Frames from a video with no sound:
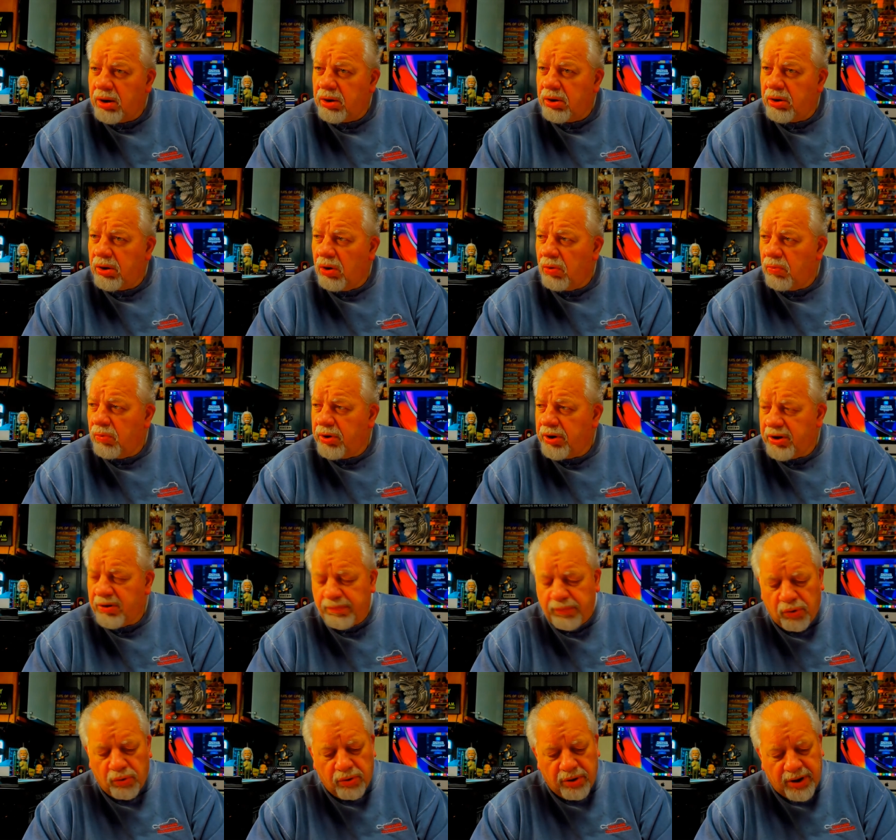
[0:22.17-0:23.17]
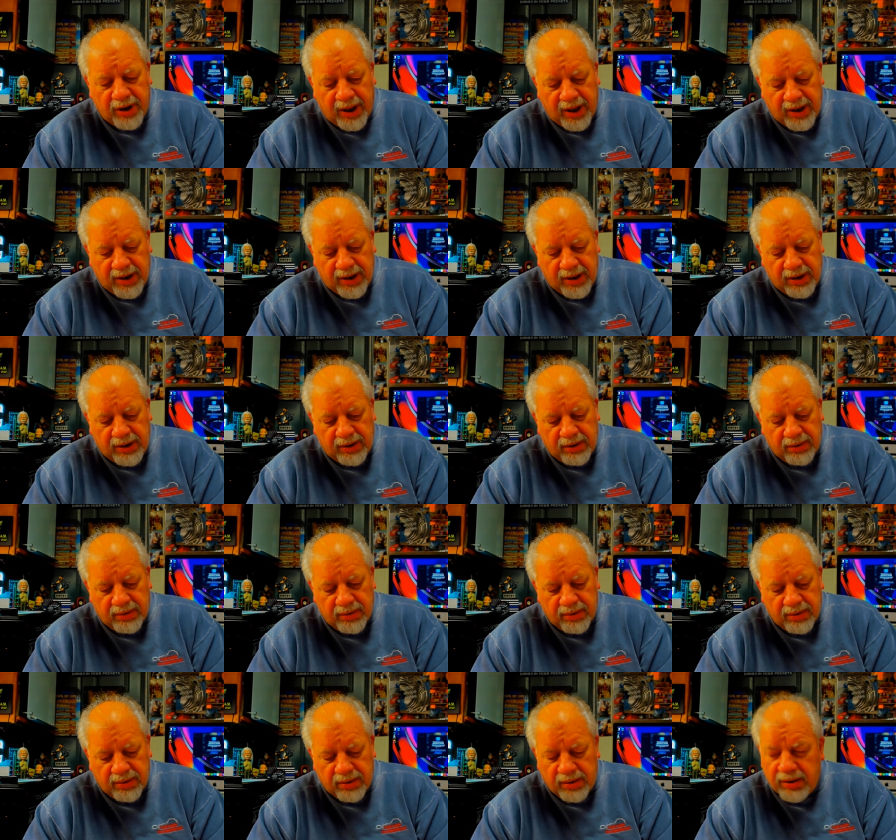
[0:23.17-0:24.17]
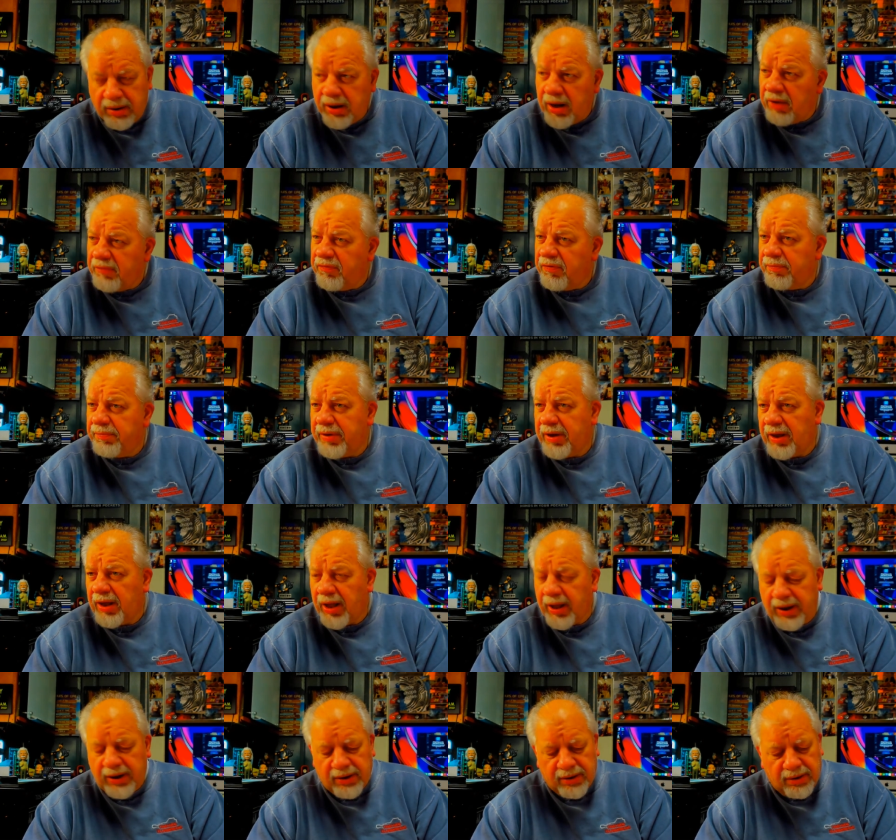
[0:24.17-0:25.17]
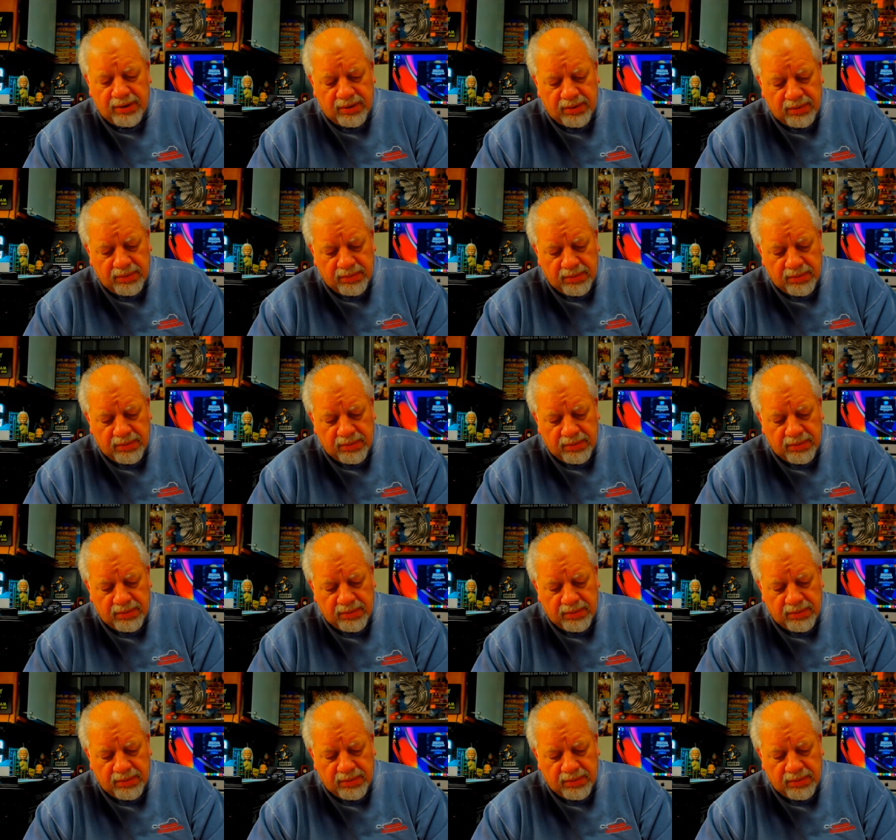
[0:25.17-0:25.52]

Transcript: No one is born hating. Never be idle.